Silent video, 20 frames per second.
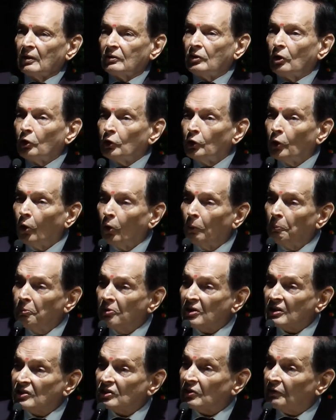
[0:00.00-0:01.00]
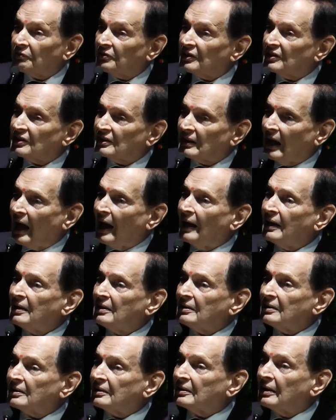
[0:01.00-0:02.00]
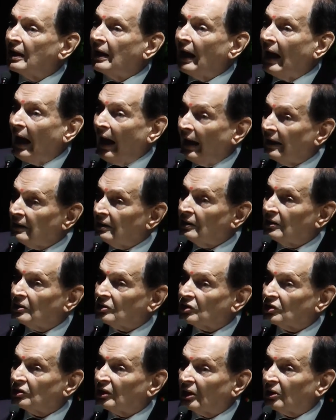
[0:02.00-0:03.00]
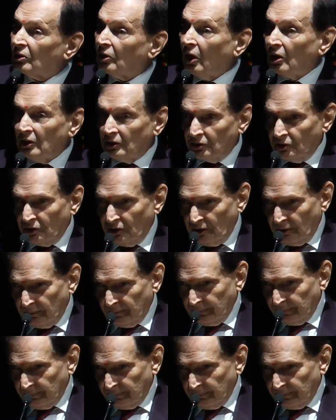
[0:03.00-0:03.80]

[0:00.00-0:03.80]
the hubris of its science and its technology